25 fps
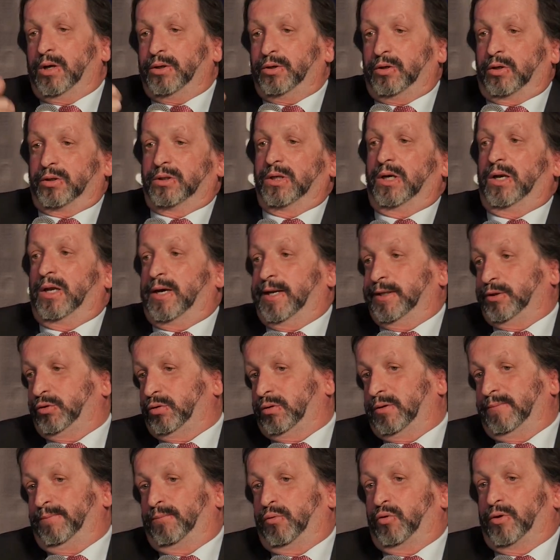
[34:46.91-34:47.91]
not aligned
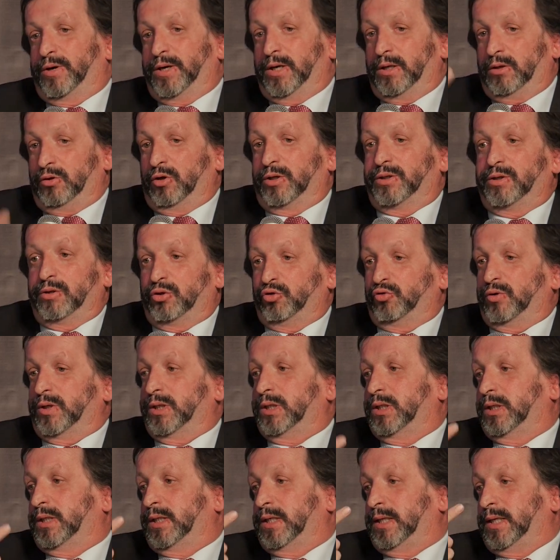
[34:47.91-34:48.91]
with the employer, not a
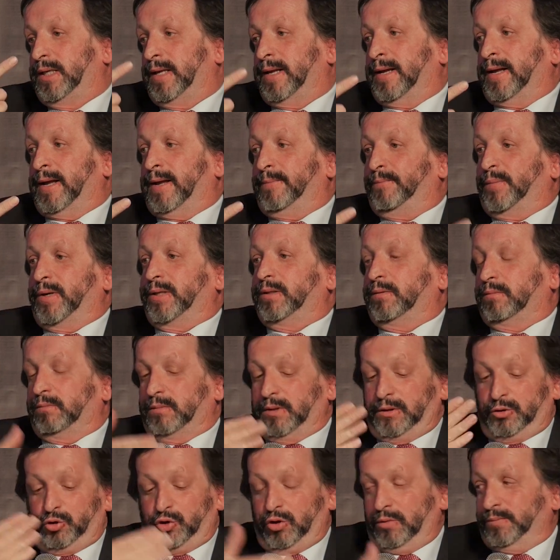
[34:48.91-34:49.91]
trustee,
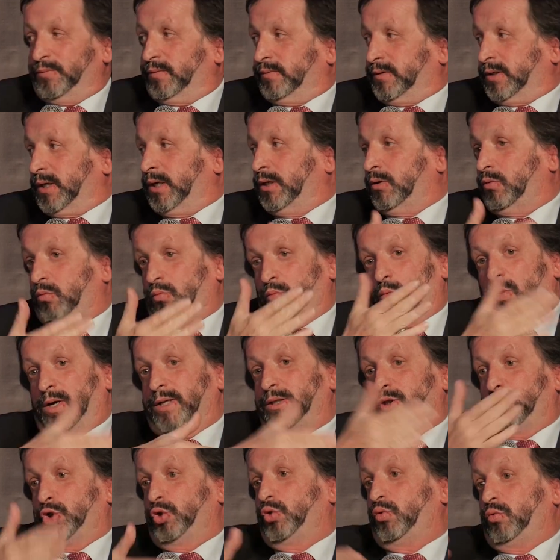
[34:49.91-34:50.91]
but in terms of King
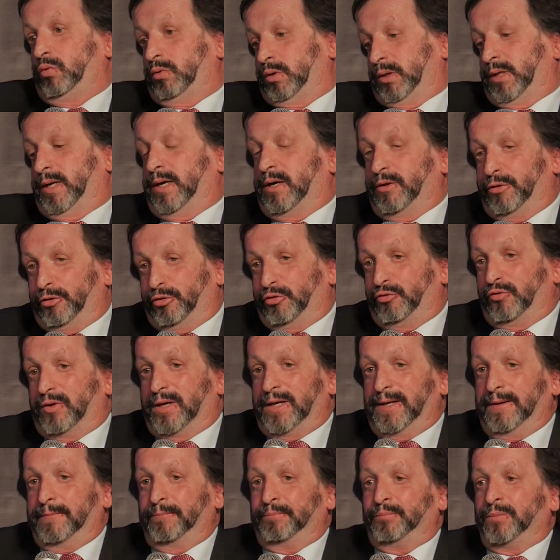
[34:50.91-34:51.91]
1, 2, and
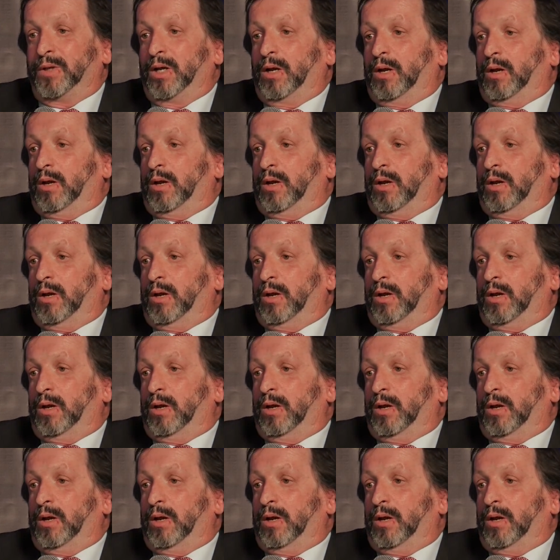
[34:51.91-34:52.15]
3,